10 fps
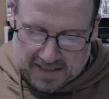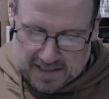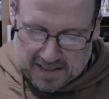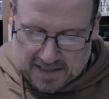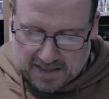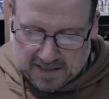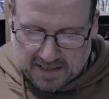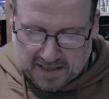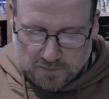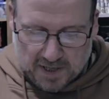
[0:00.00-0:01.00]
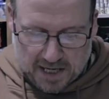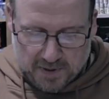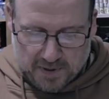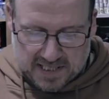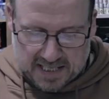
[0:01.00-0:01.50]
Uh, and we're
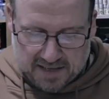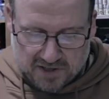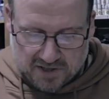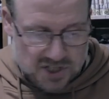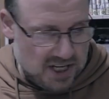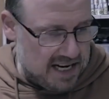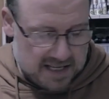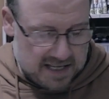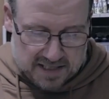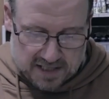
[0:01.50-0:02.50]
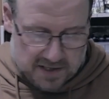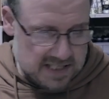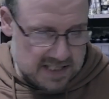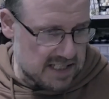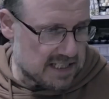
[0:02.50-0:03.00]
going to have a chat. So it
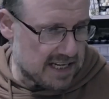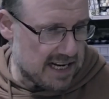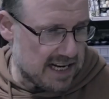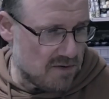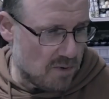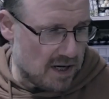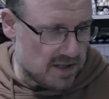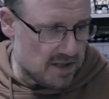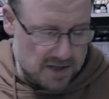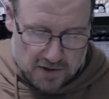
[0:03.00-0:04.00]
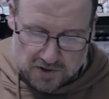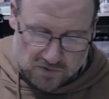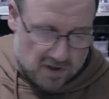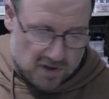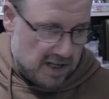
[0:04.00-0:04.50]
says gain one
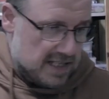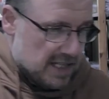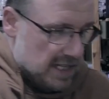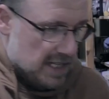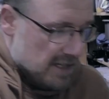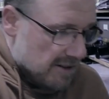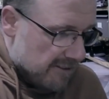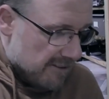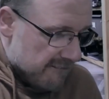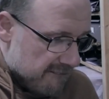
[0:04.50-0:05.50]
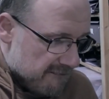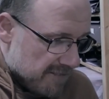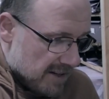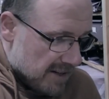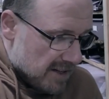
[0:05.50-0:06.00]
notoriety.
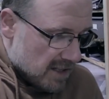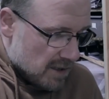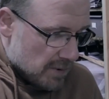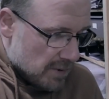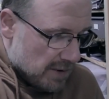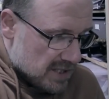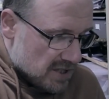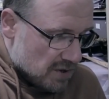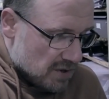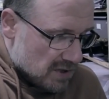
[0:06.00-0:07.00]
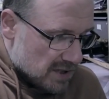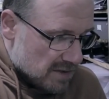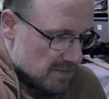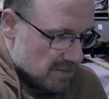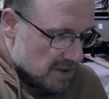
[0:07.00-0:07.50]
Uh, okay, we're going to talk to
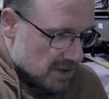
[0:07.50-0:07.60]
them.